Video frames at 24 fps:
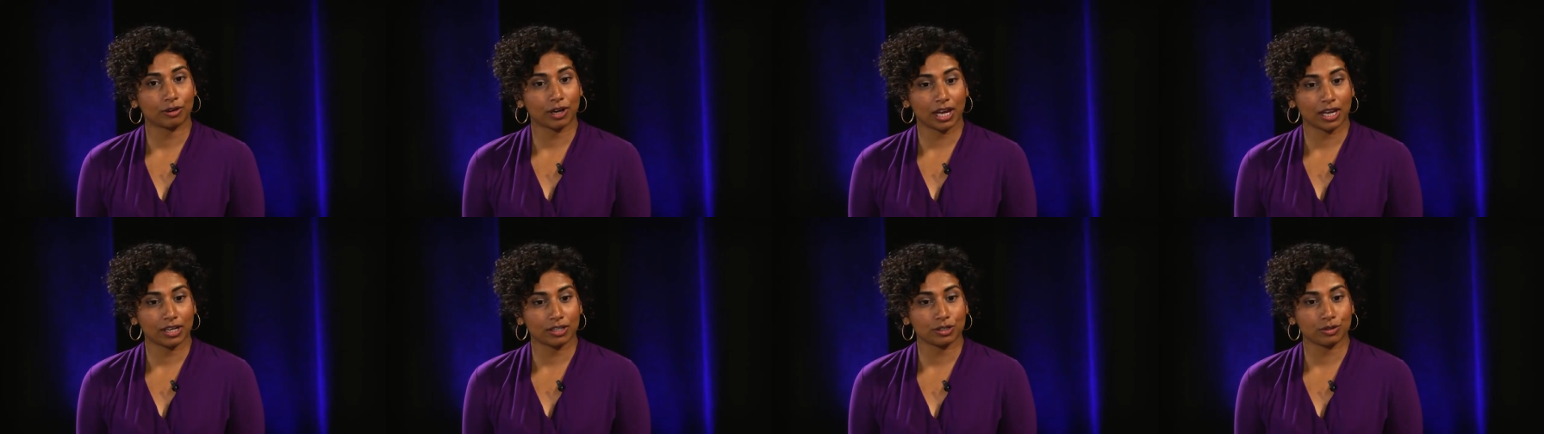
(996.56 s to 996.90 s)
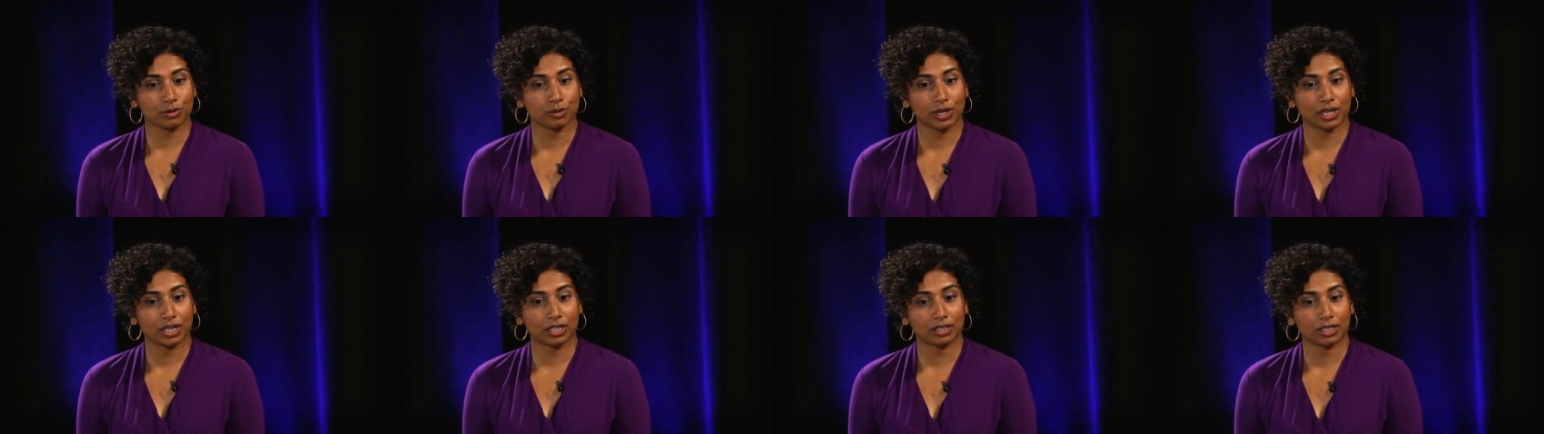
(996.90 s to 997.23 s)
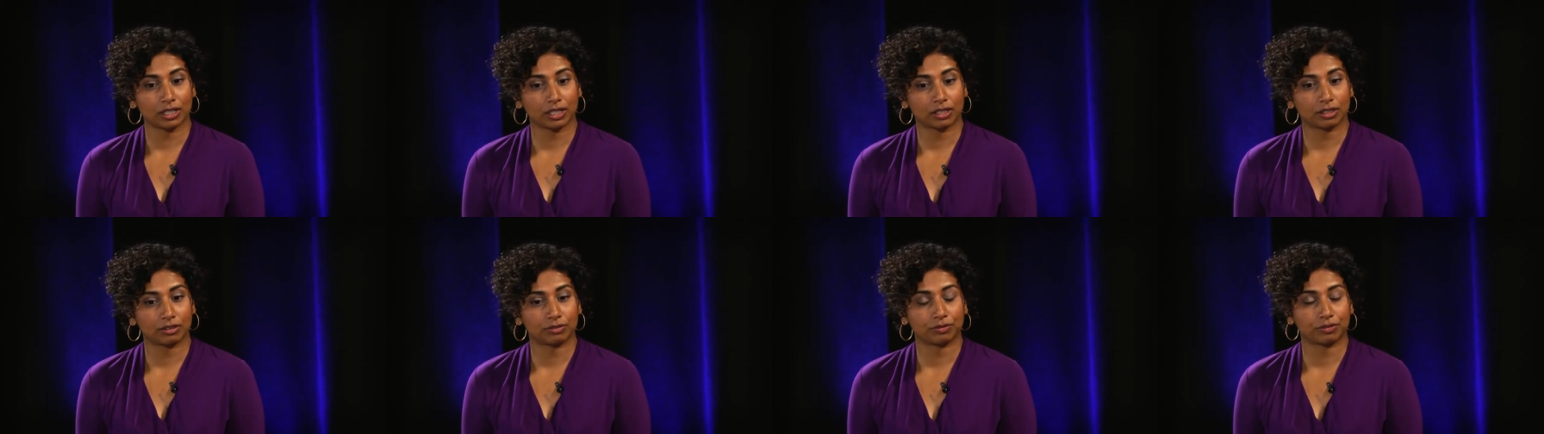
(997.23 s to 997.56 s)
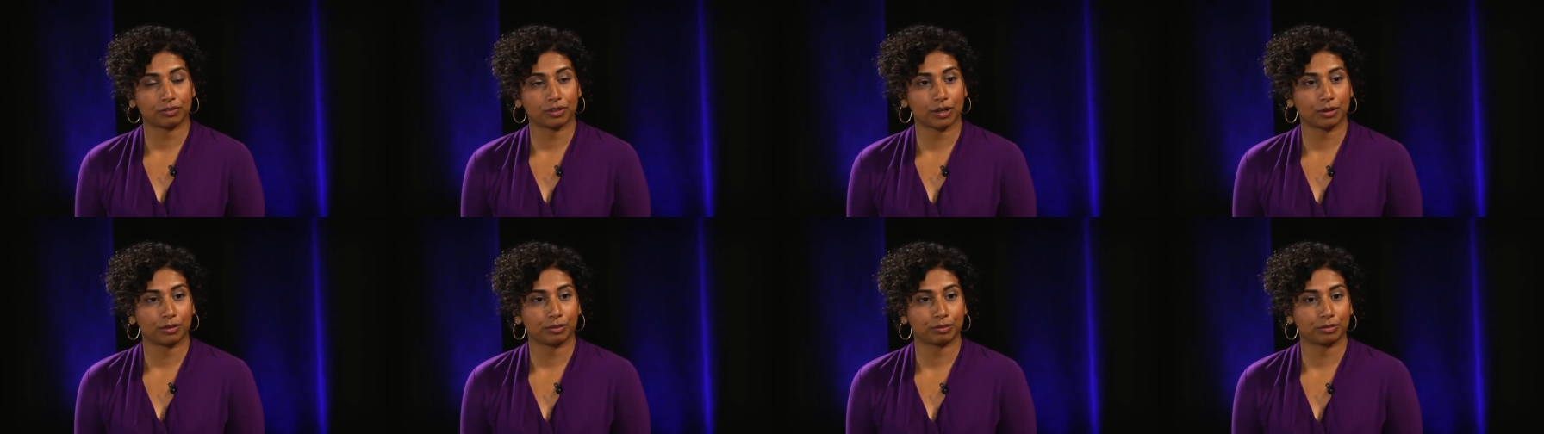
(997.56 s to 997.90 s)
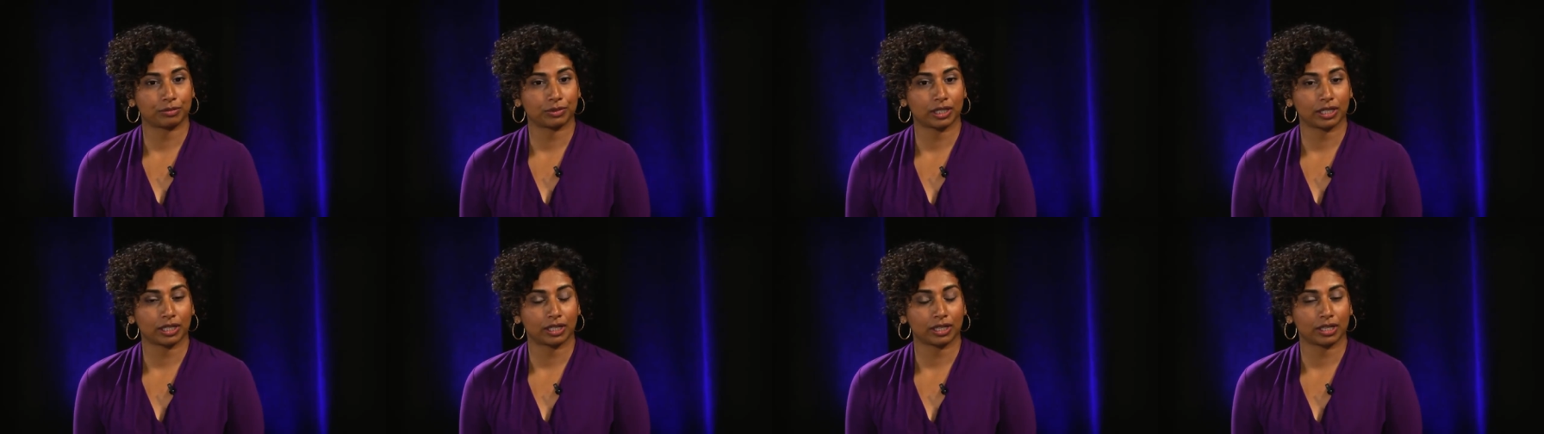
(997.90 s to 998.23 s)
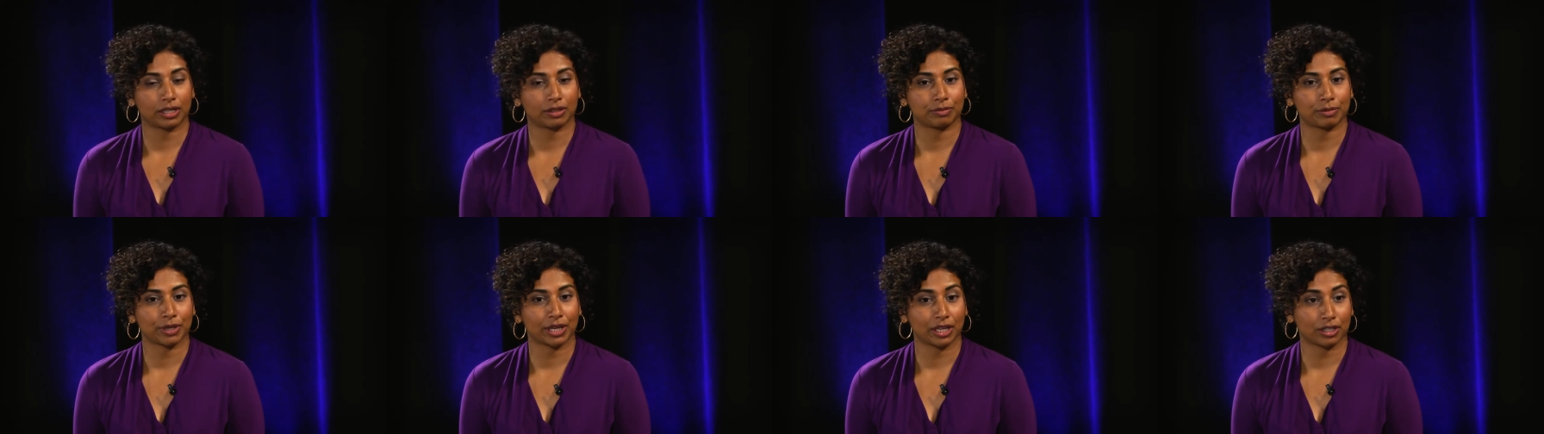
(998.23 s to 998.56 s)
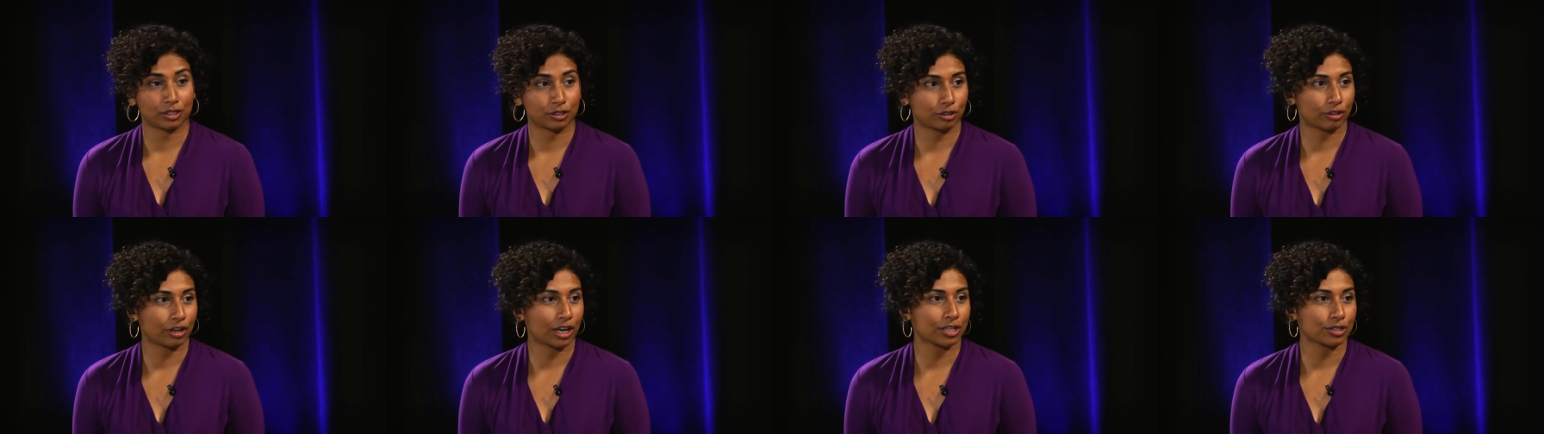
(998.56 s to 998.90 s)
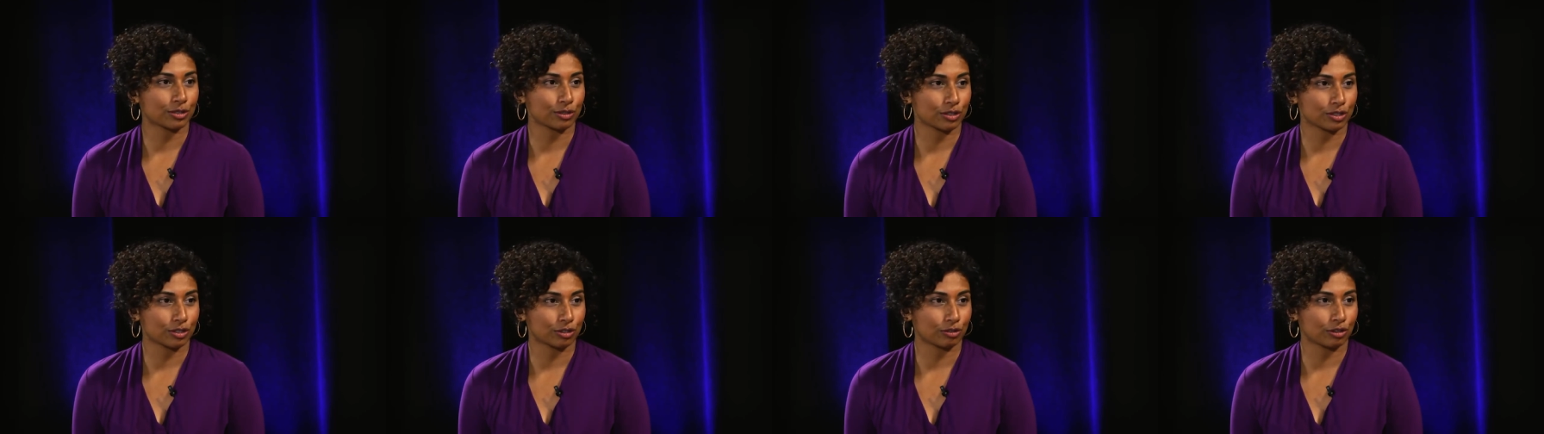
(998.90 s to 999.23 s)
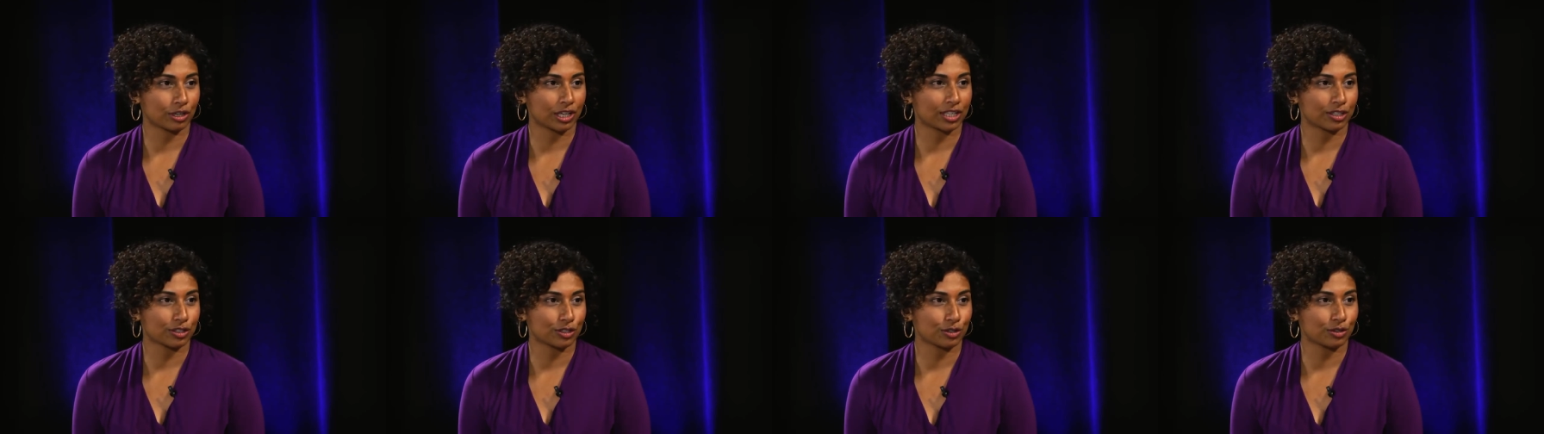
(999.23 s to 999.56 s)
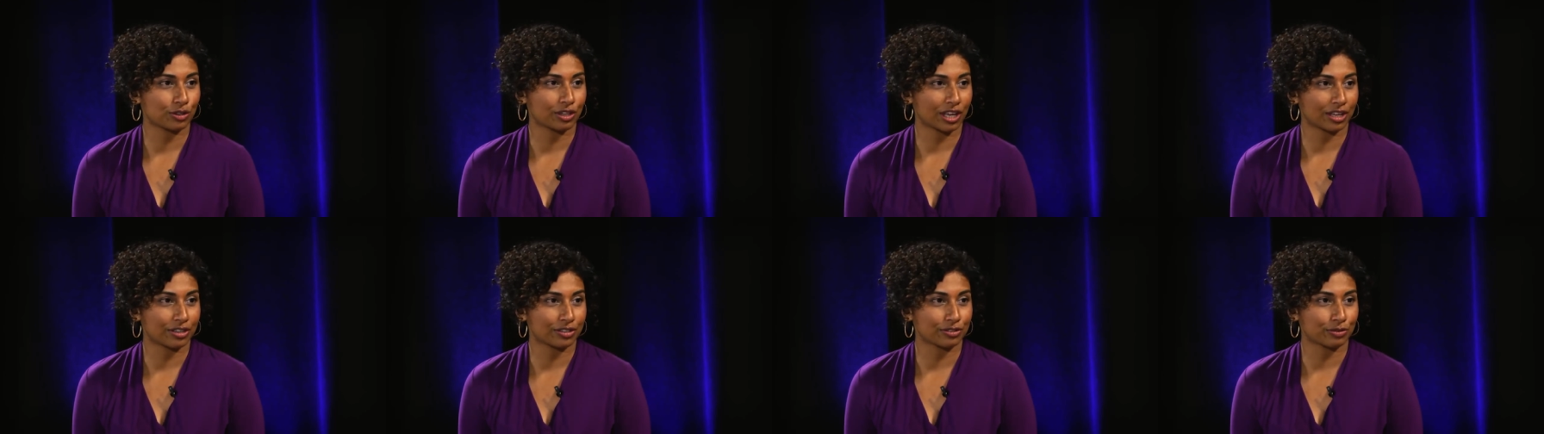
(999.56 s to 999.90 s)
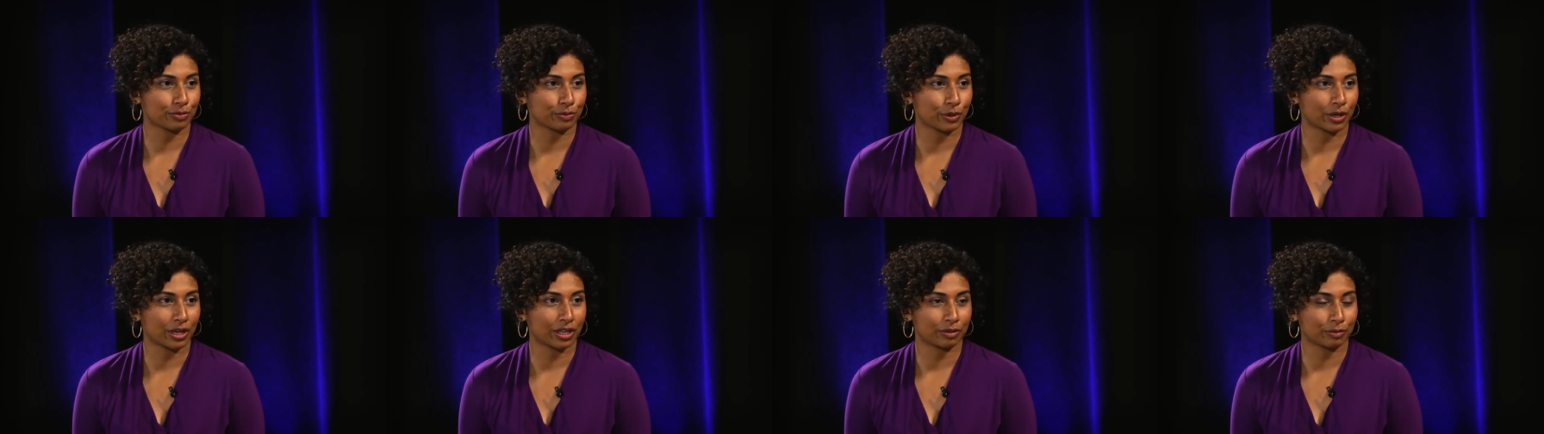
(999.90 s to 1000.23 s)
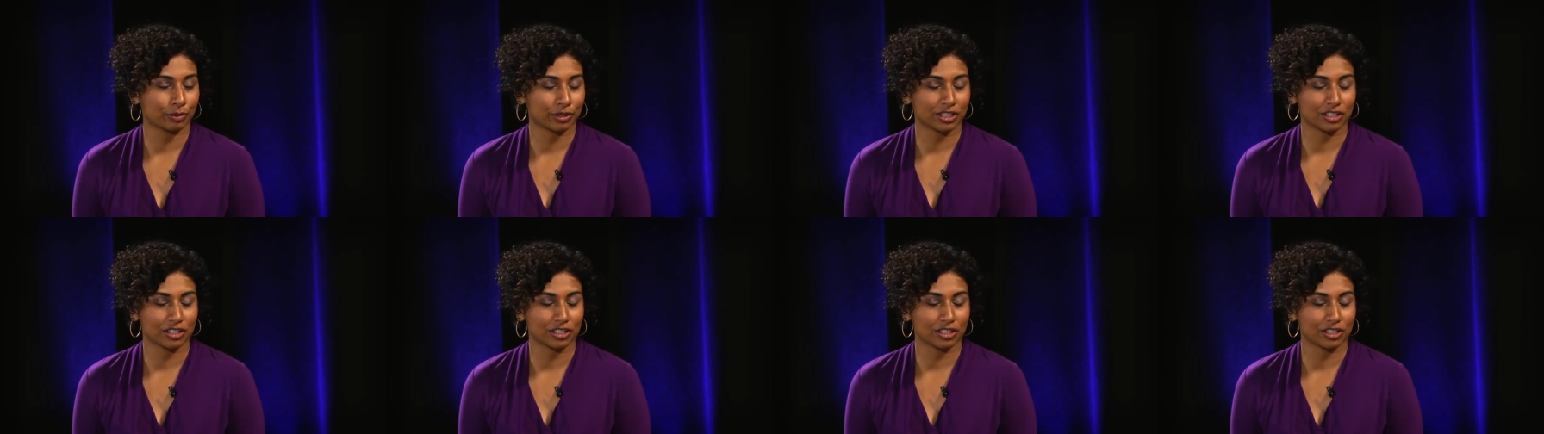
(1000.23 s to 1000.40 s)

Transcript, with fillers: graduated from my undergraduate degree in 2001,